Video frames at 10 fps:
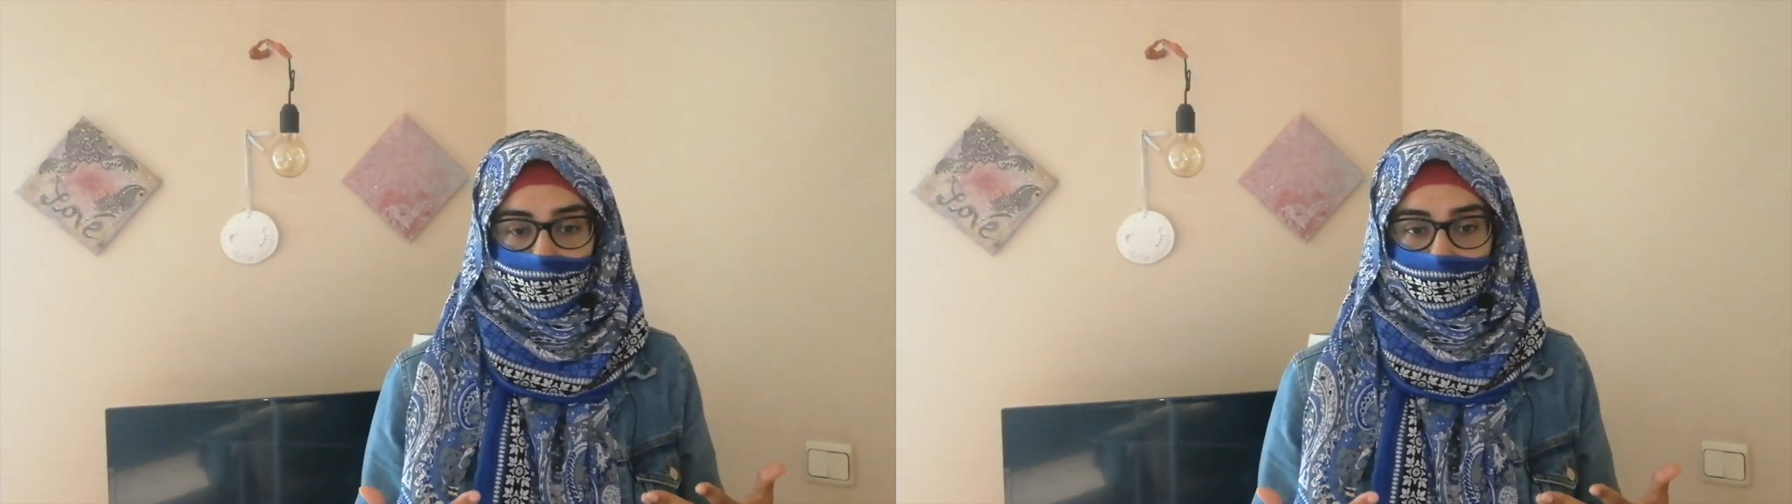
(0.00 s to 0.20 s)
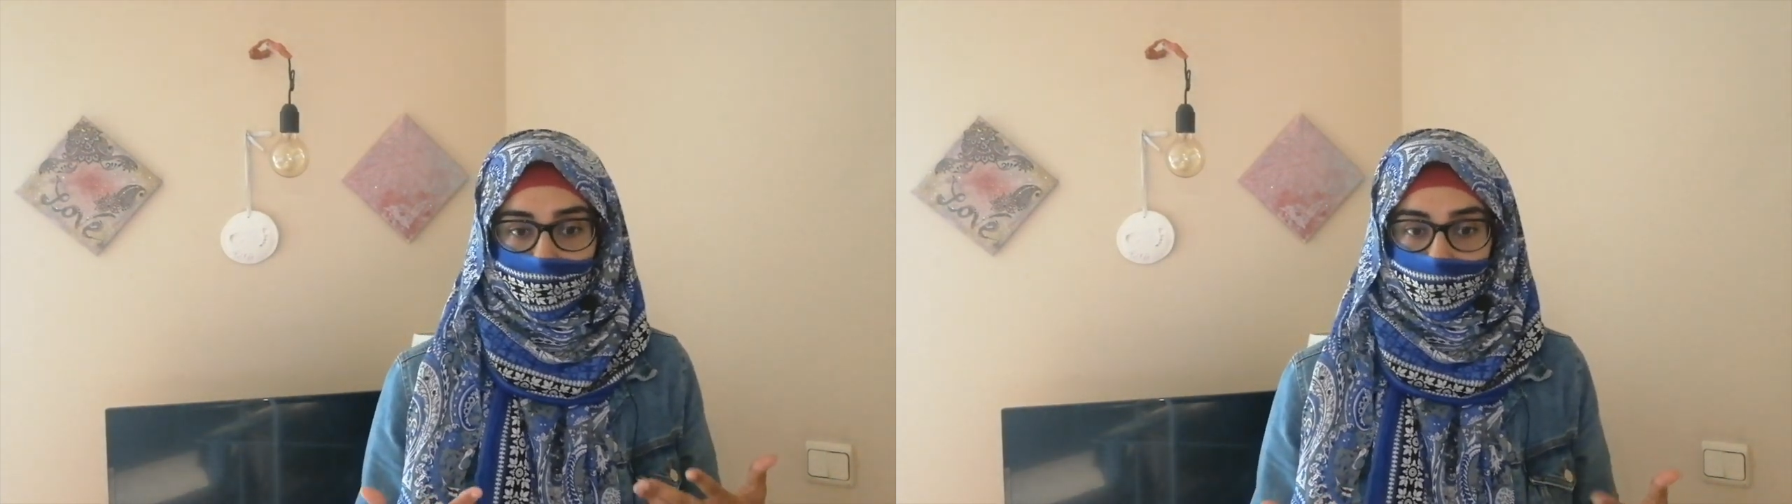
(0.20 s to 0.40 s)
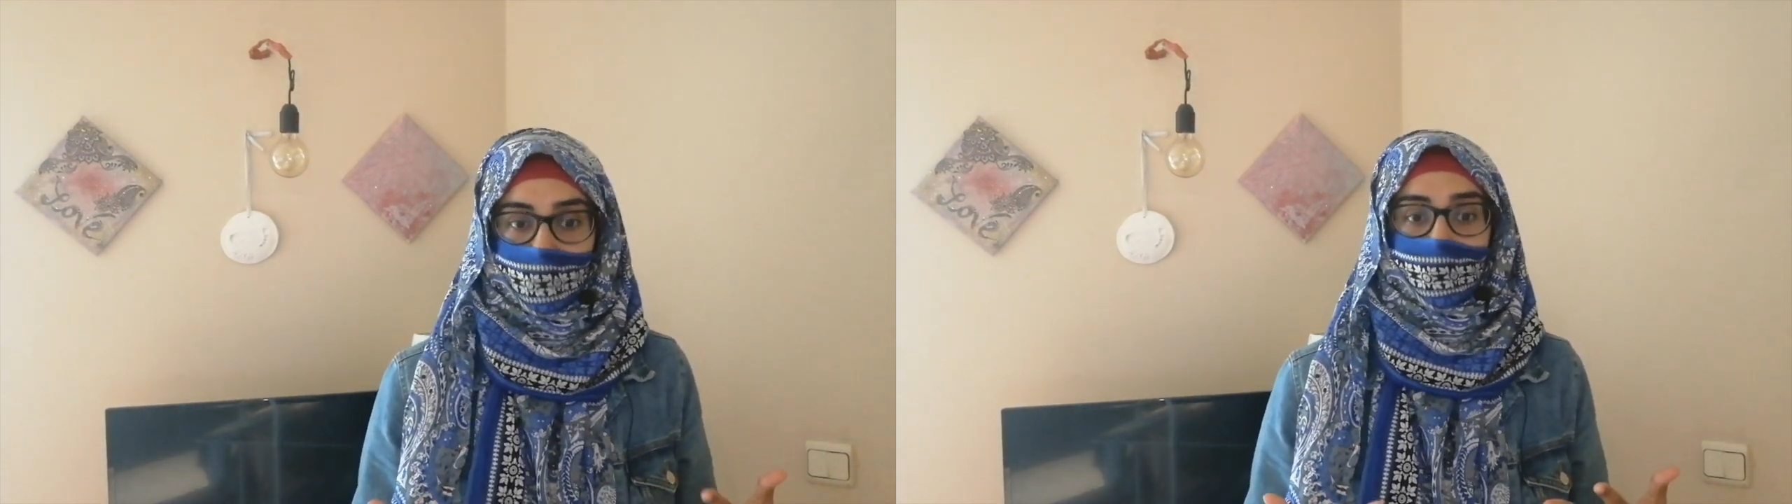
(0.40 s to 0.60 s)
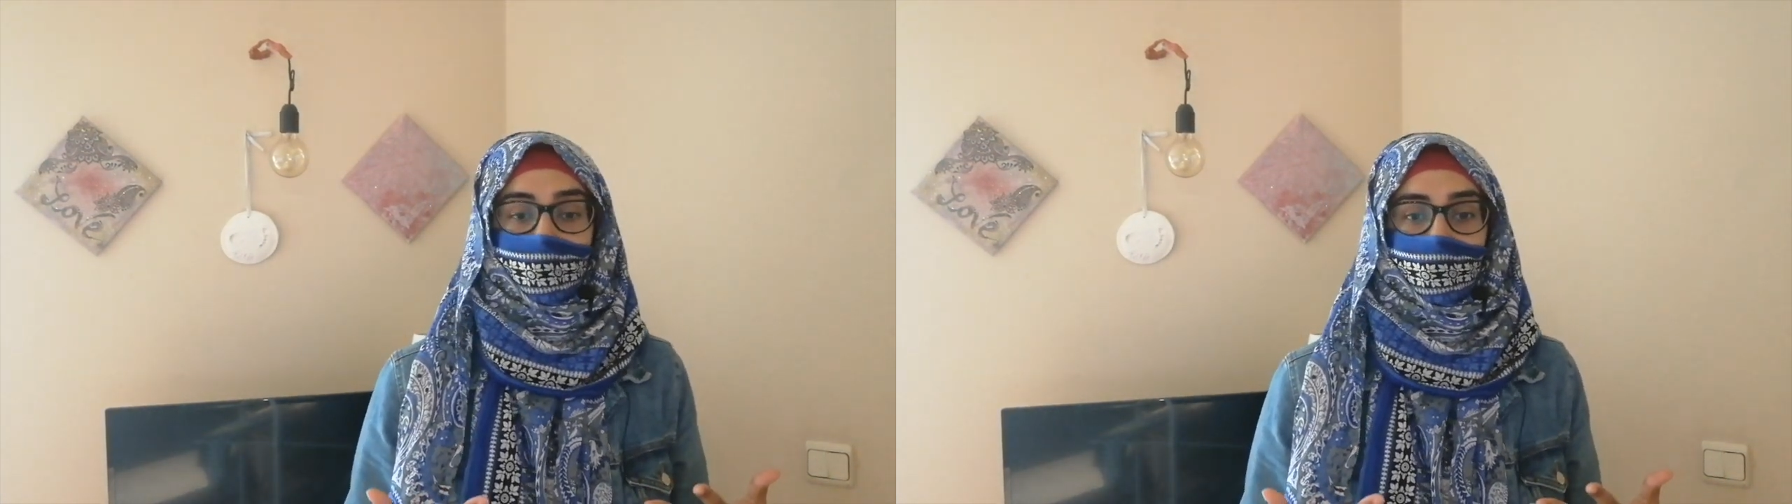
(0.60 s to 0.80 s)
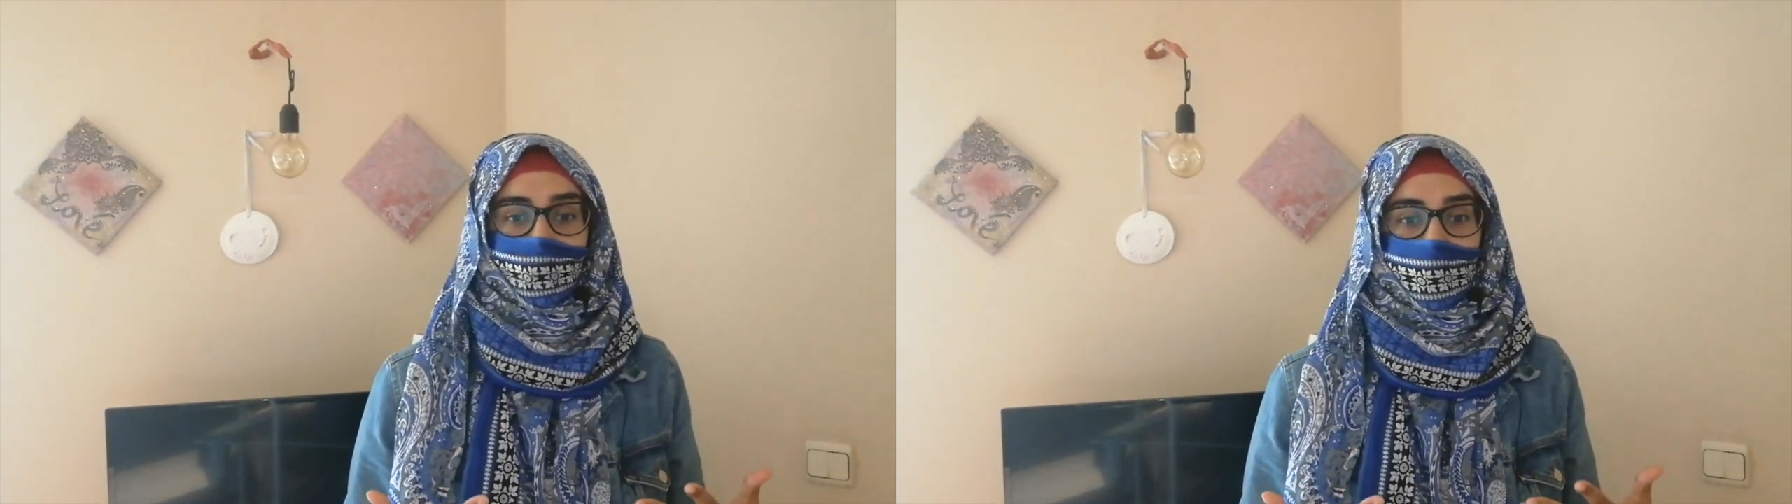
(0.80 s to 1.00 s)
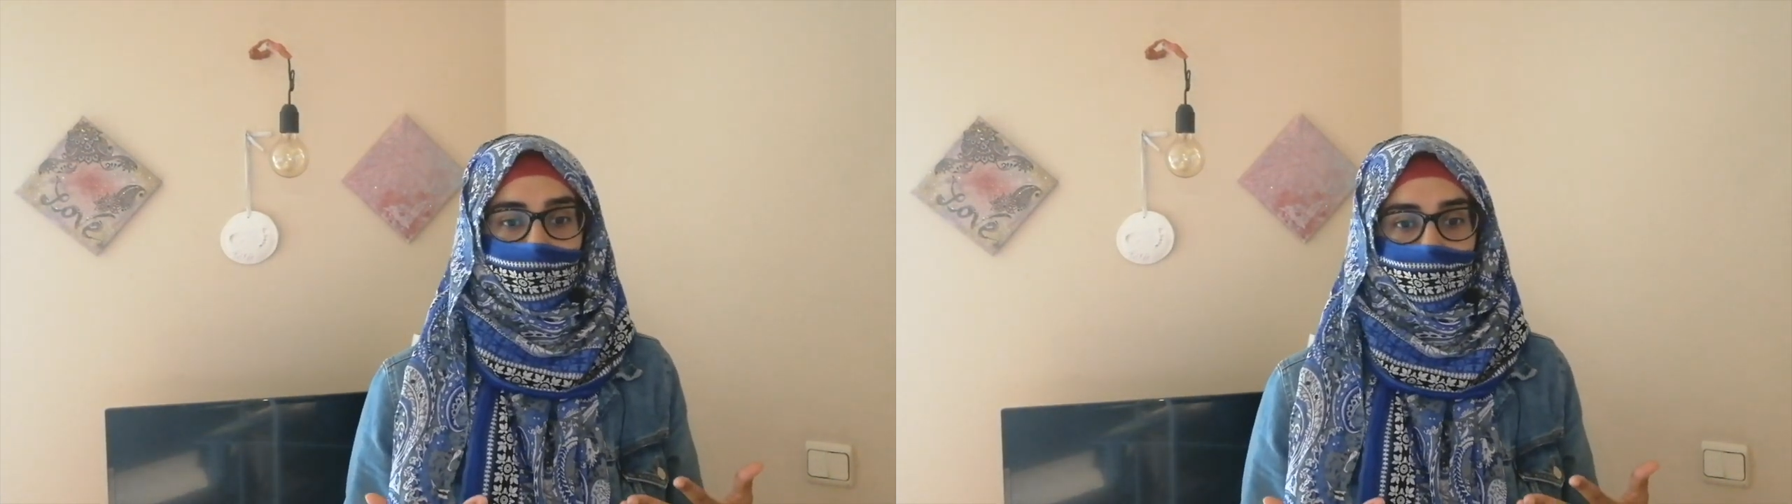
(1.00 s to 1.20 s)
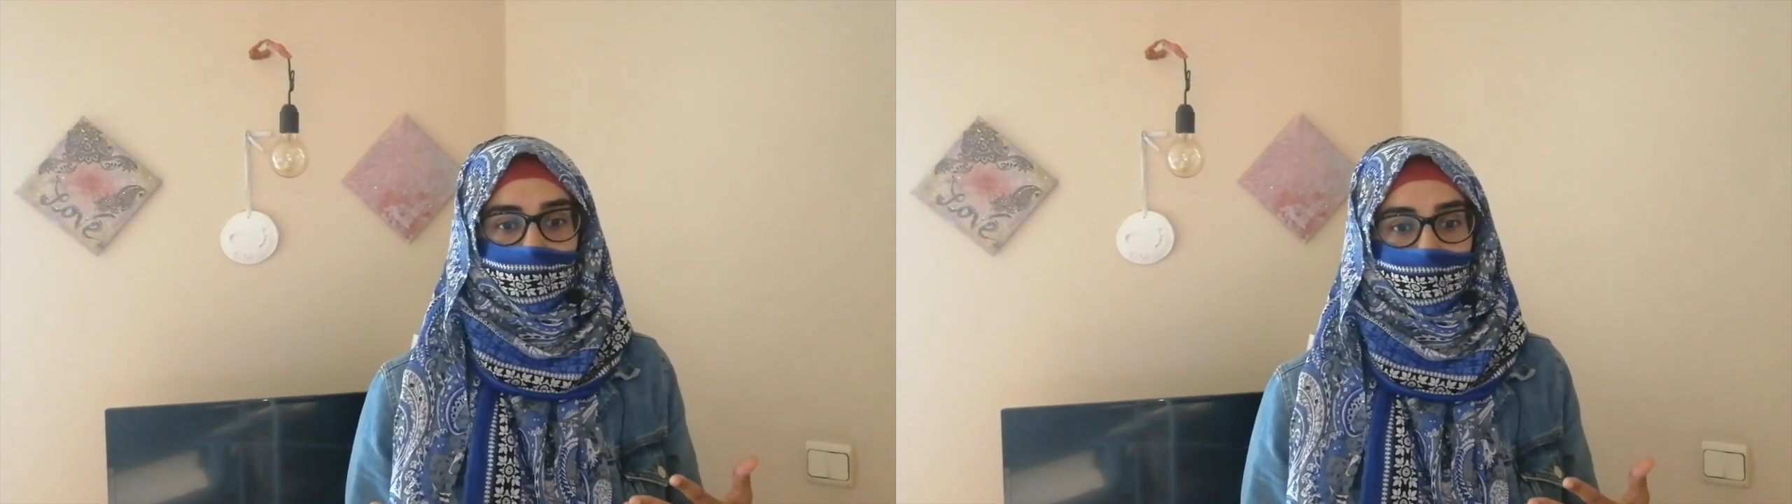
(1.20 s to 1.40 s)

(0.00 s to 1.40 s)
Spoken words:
in teaching your child.